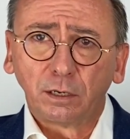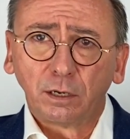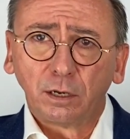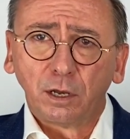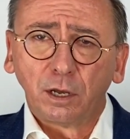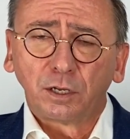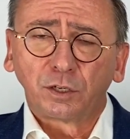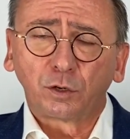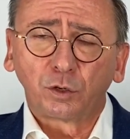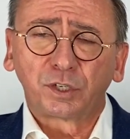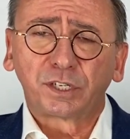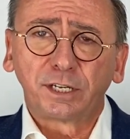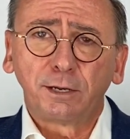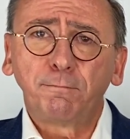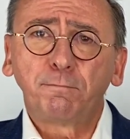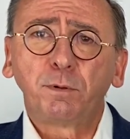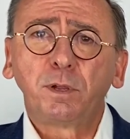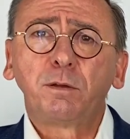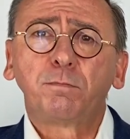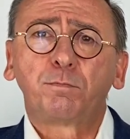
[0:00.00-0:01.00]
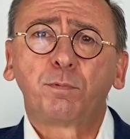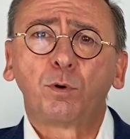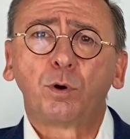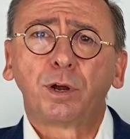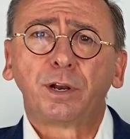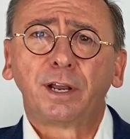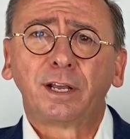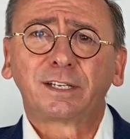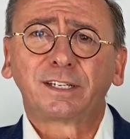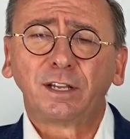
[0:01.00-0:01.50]
So simply put,
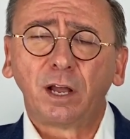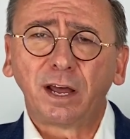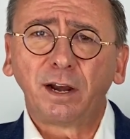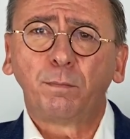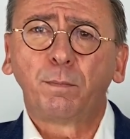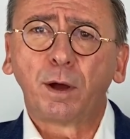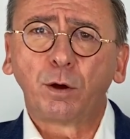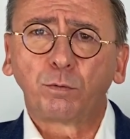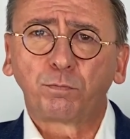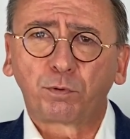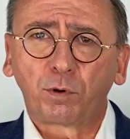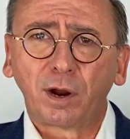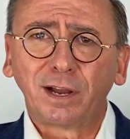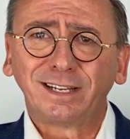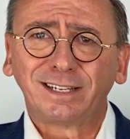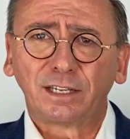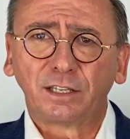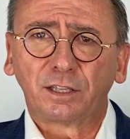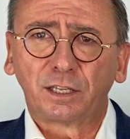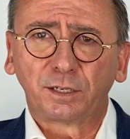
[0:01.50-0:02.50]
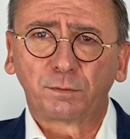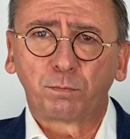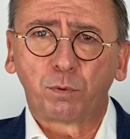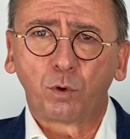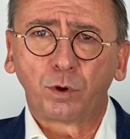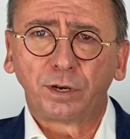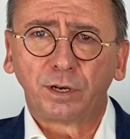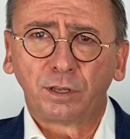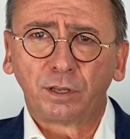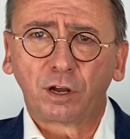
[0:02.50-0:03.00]
it's not about price at this
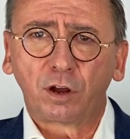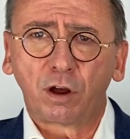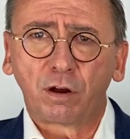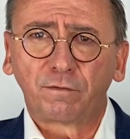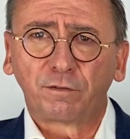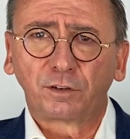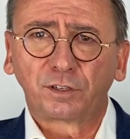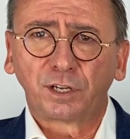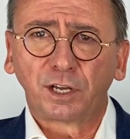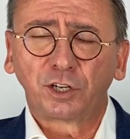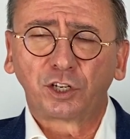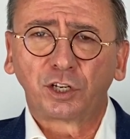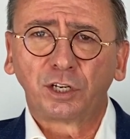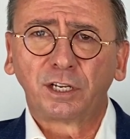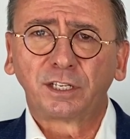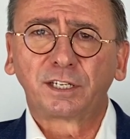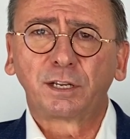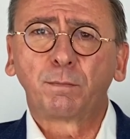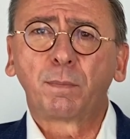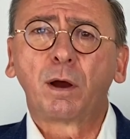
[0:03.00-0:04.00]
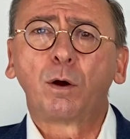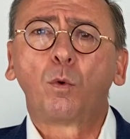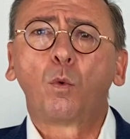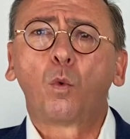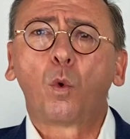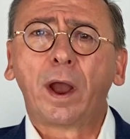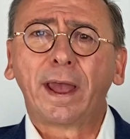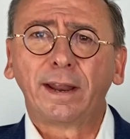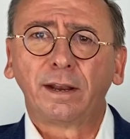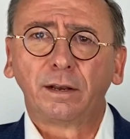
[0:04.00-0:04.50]
point in the conversation, it's about
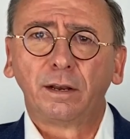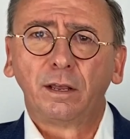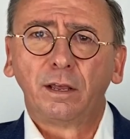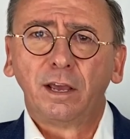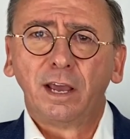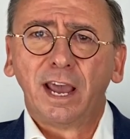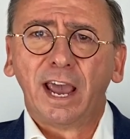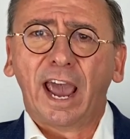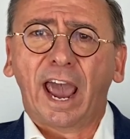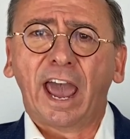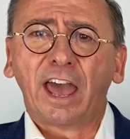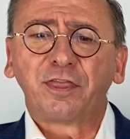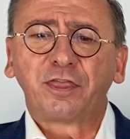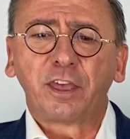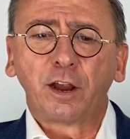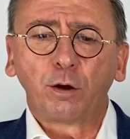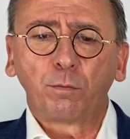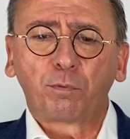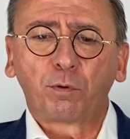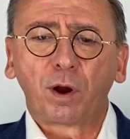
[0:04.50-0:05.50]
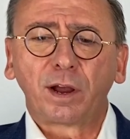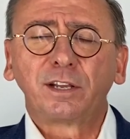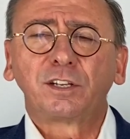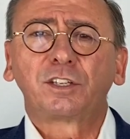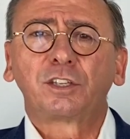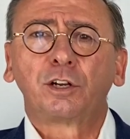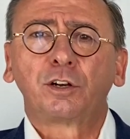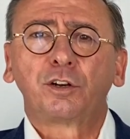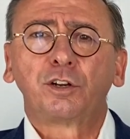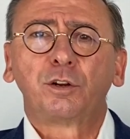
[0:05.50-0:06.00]
when. At their price,
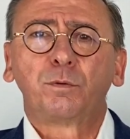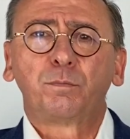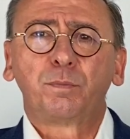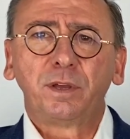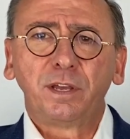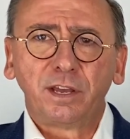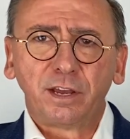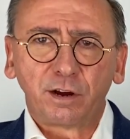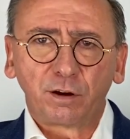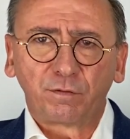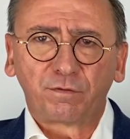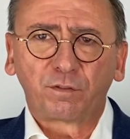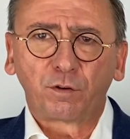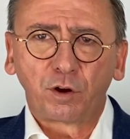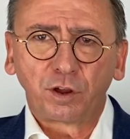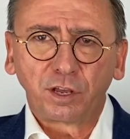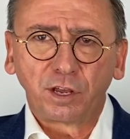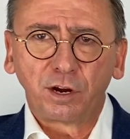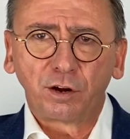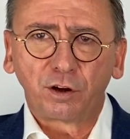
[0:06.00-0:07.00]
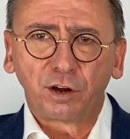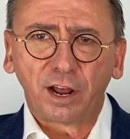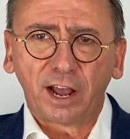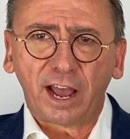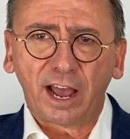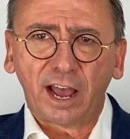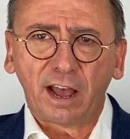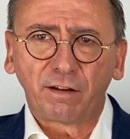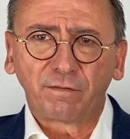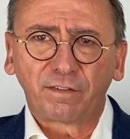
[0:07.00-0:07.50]
they're going to be here for a year and a
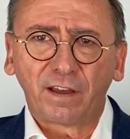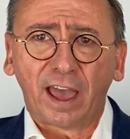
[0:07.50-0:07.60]
half.